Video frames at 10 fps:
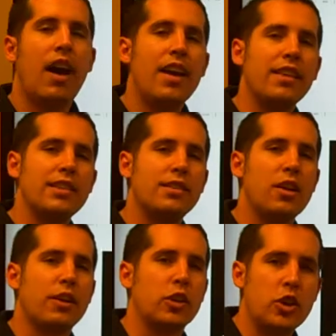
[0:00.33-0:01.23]
Hi, this is
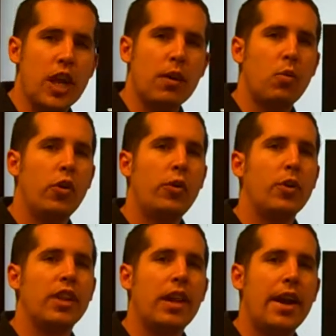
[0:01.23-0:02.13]
Dr. Chad Woolner
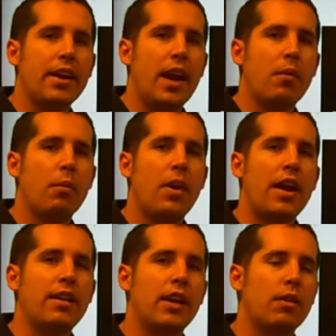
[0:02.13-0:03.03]
with Align
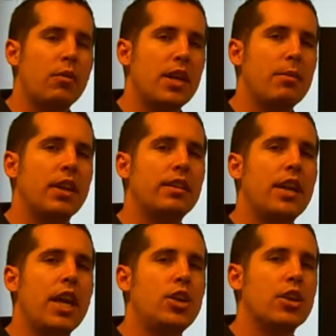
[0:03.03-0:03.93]
Chiropractic and
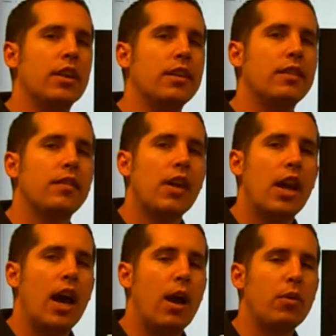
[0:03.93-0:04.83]
Rehabilitation.
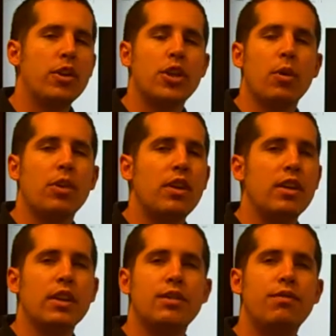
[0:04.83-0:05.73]
I want to share with you
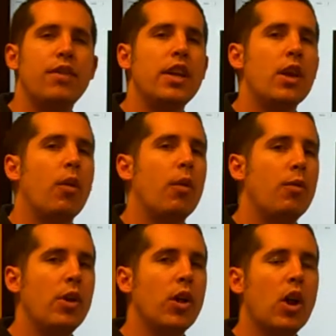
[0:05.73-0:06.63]
in this video a
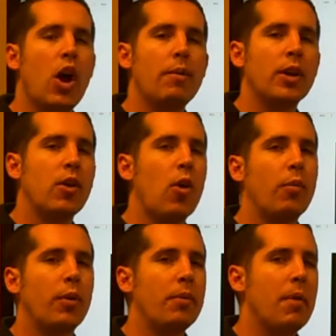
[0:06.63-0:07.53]
real common
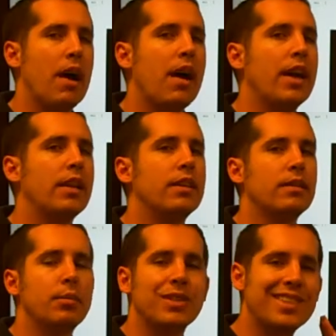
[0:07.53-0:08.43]
culprit behind
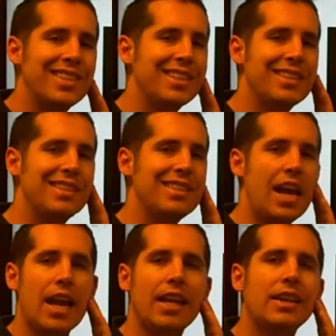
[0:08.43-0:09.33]
persistent
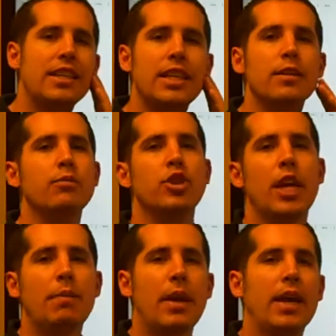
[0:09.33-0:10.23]
nagging
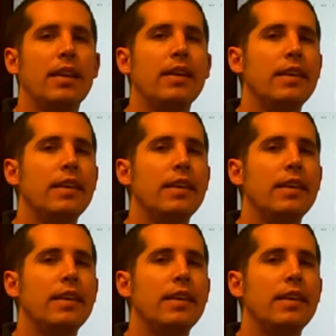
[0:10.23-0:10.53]
TMJ pain.